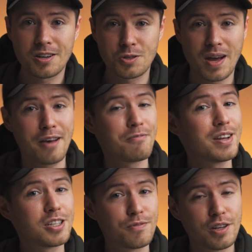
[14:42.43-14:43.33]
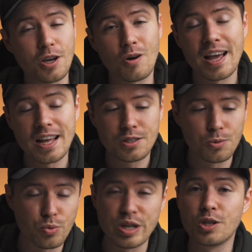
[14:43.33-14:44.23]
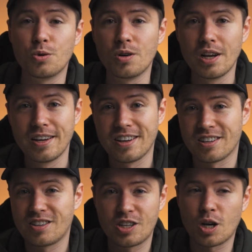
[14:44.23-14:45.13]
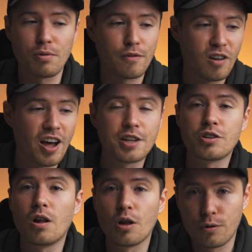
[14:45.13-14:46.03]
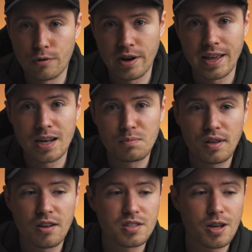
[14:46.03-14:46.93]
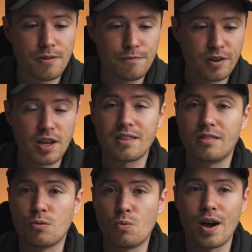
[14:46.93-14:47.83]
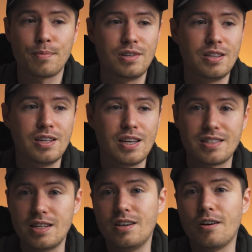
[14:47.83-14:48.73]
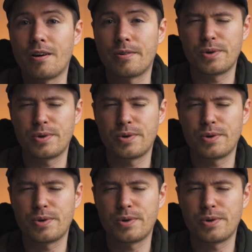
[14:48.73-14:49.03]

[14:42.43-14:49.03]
so halfway this video I had to redo a couple of lines all over again because I forgot to wipe the SD card,